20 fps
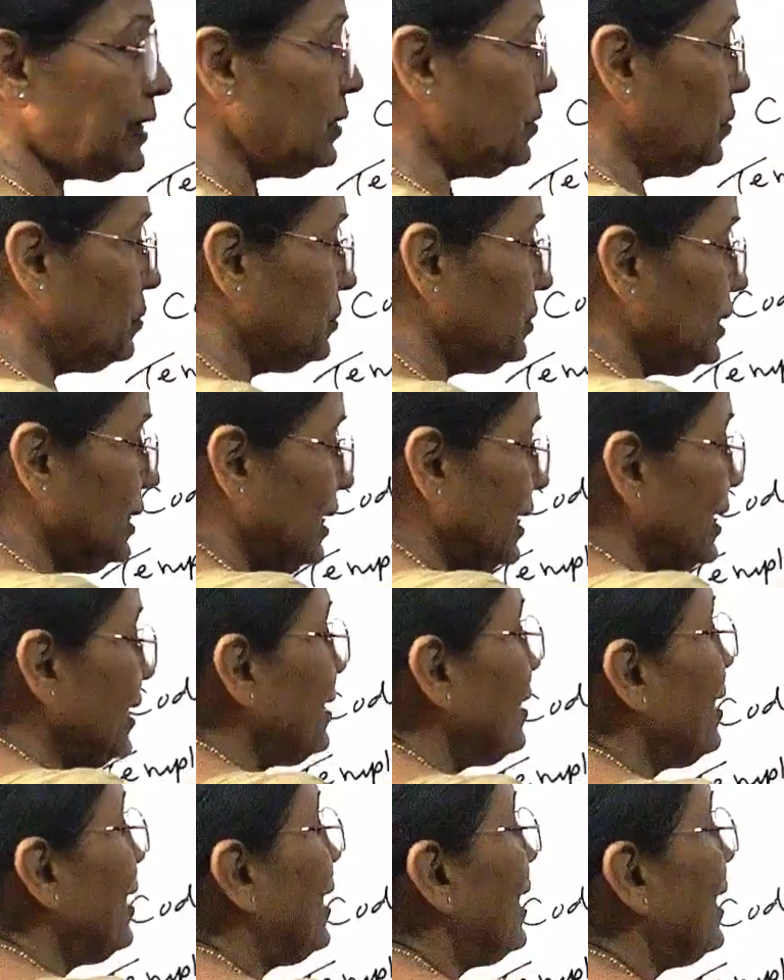be only
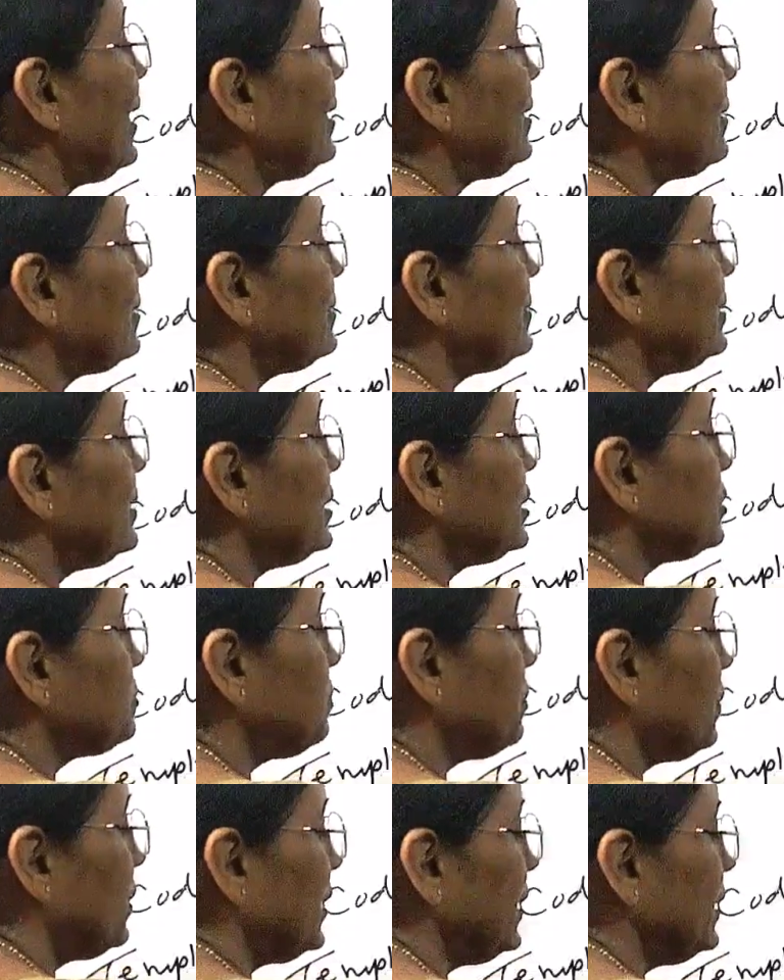at this
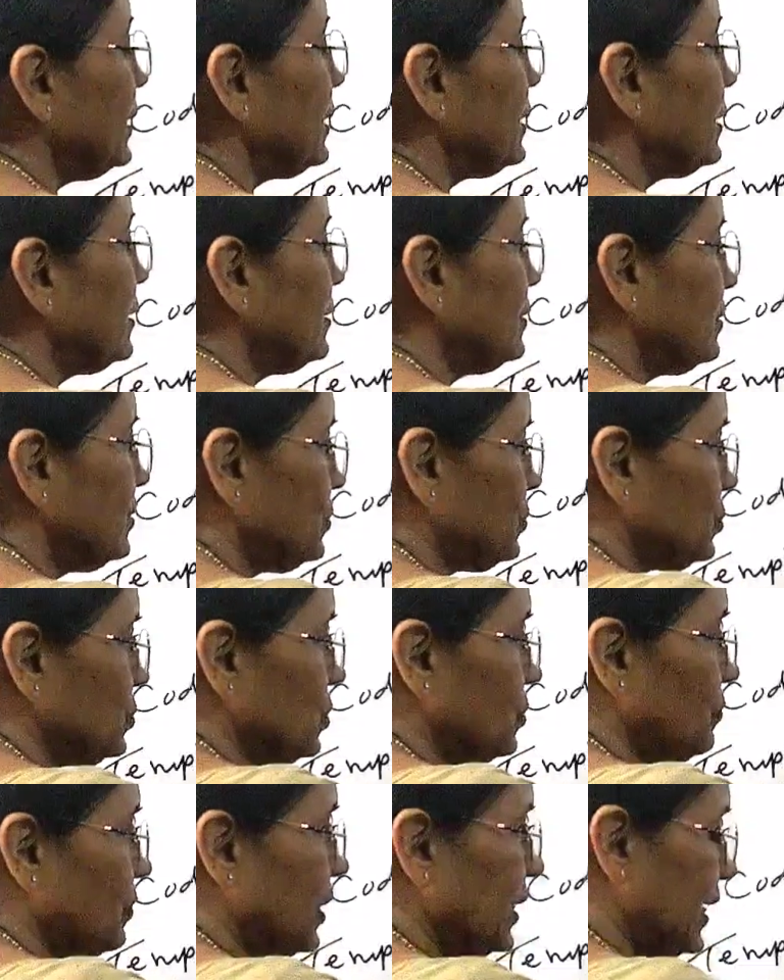point.
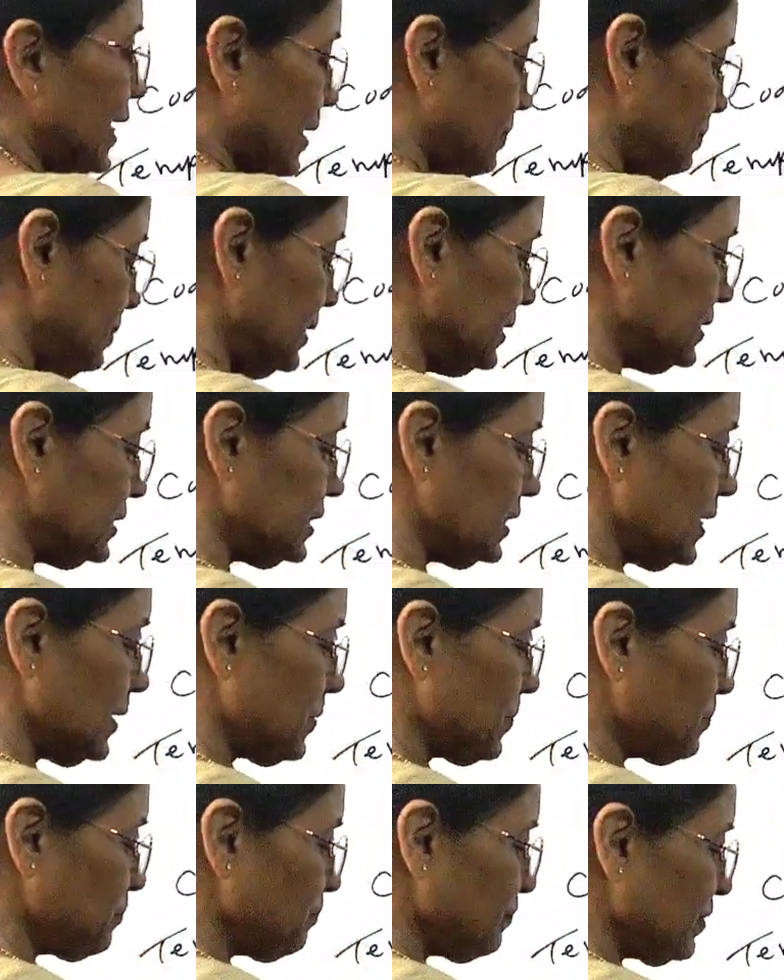So what happens?
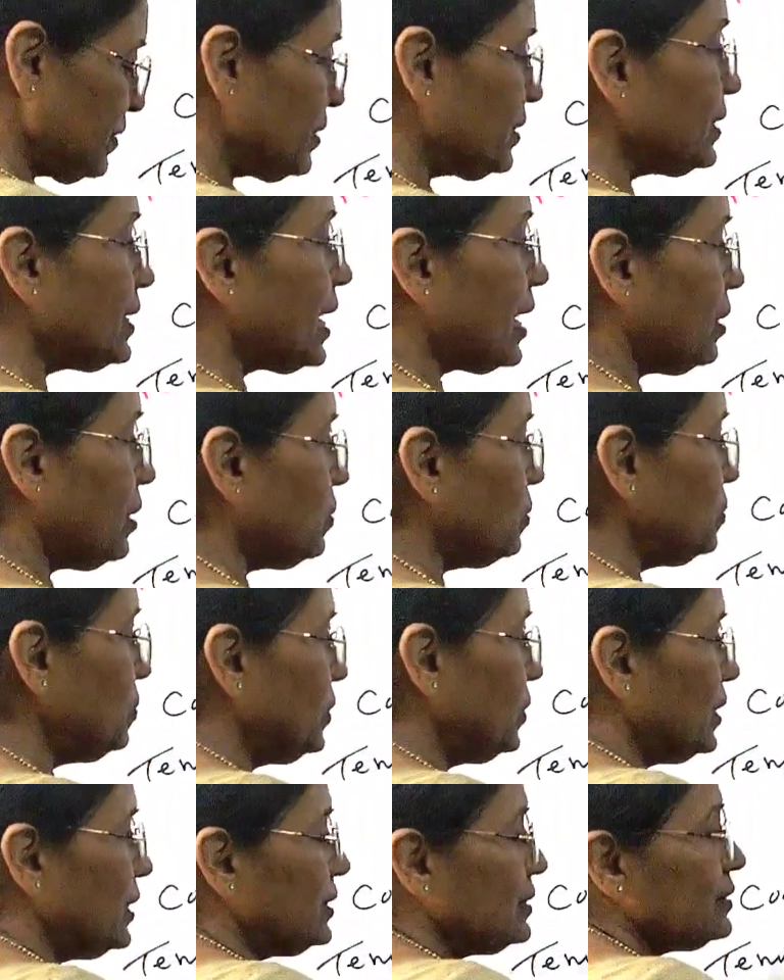
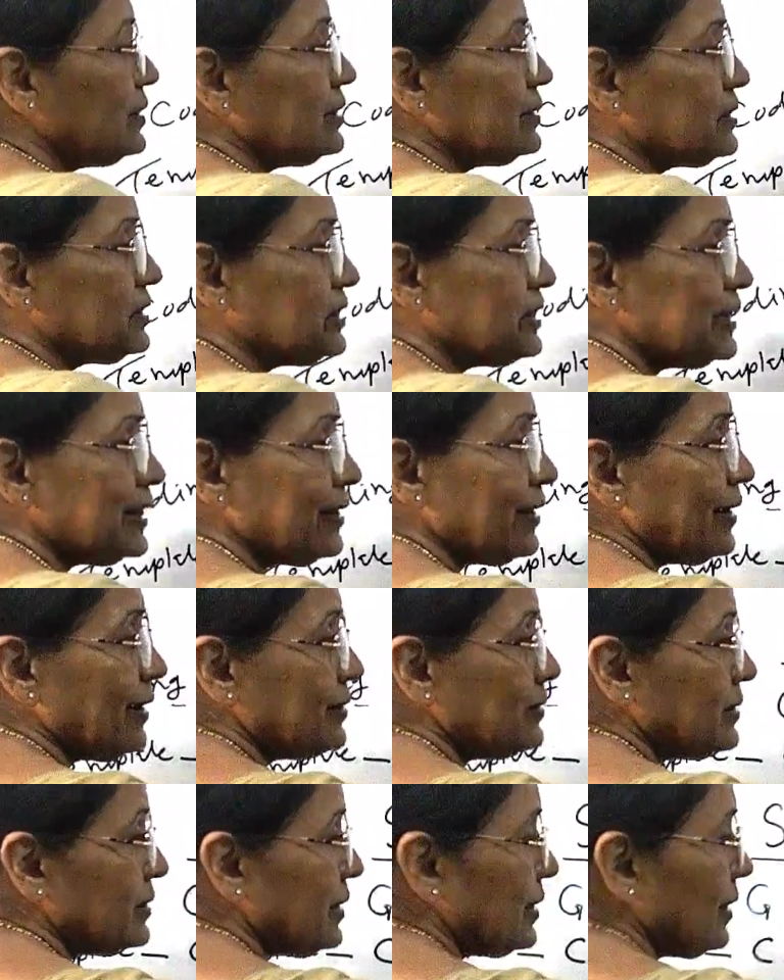Now this
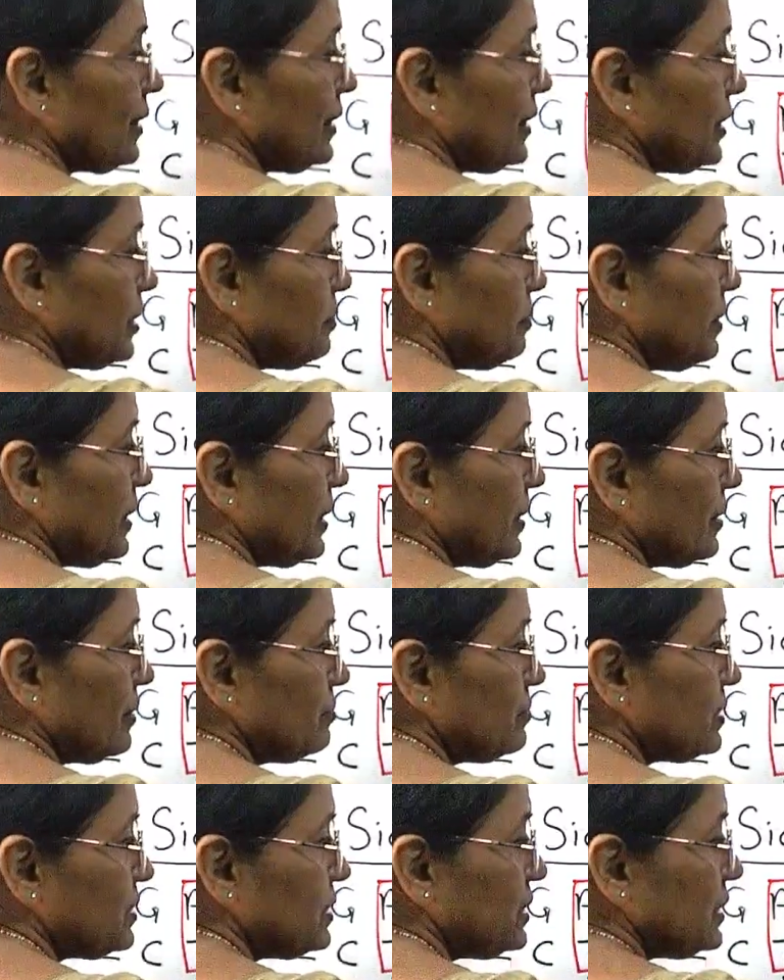GAG, it
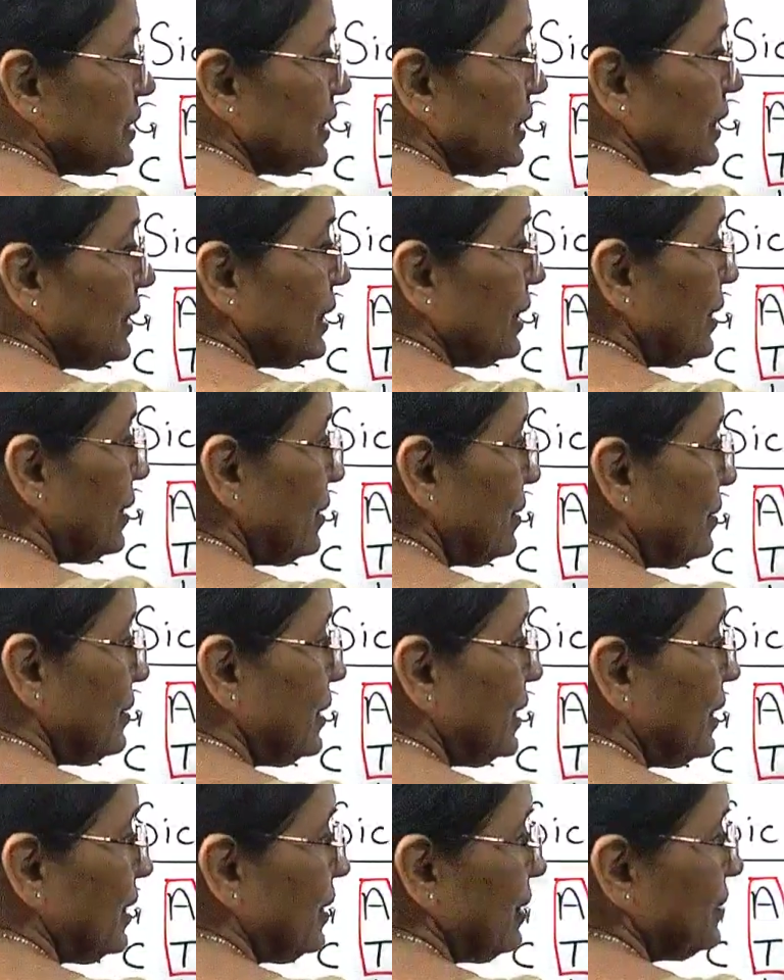becomes
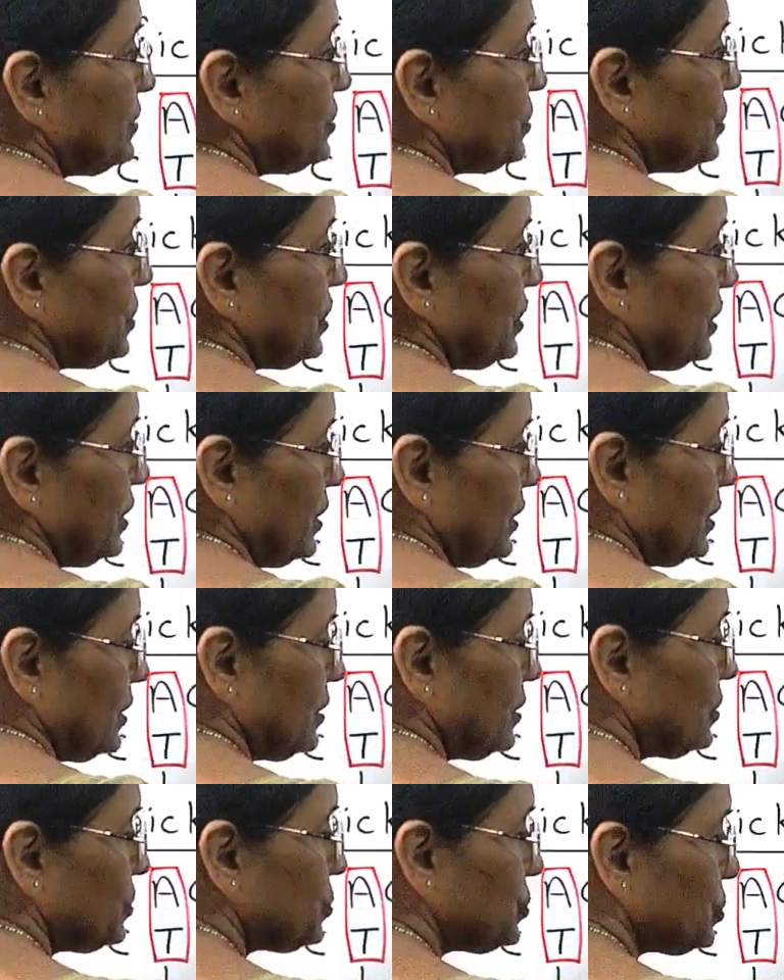GTG.
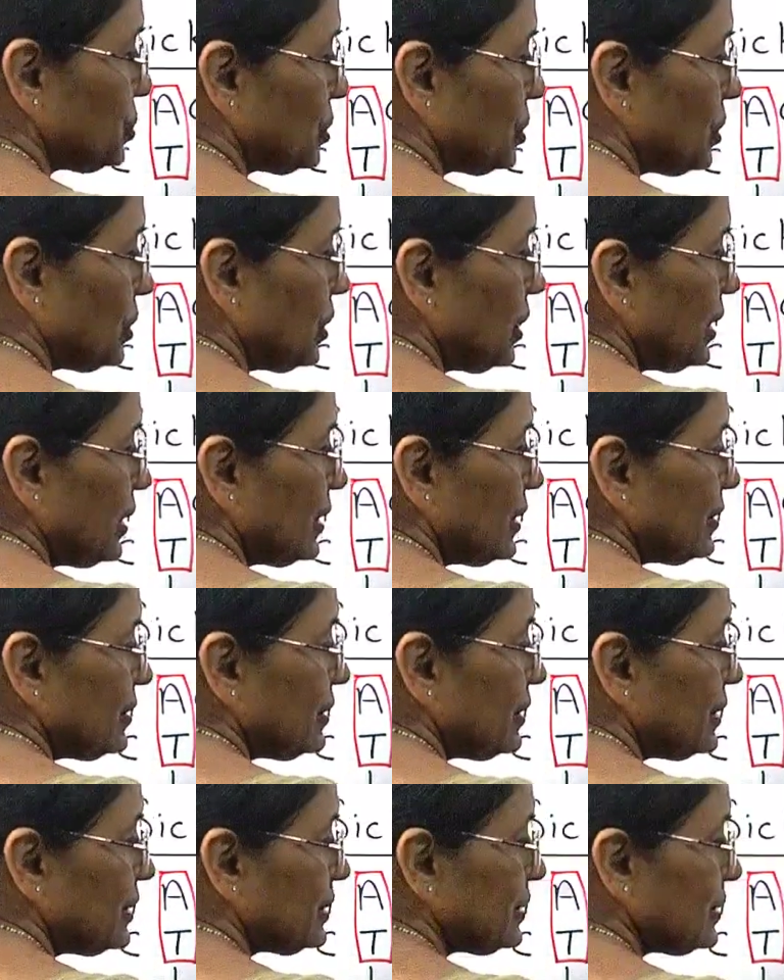So
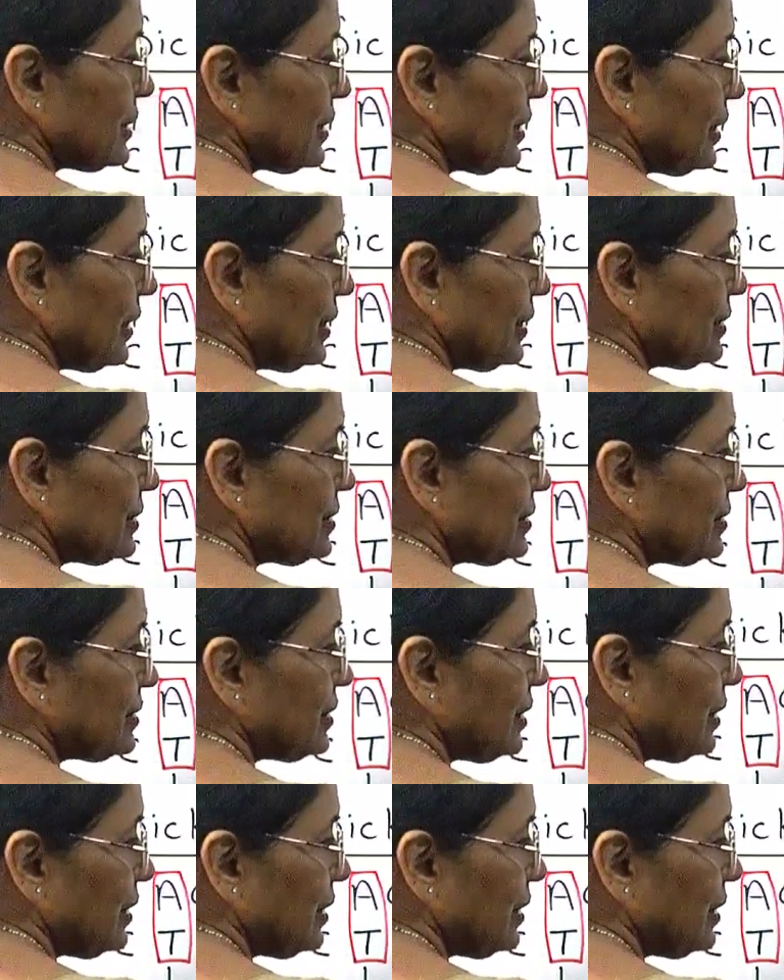this is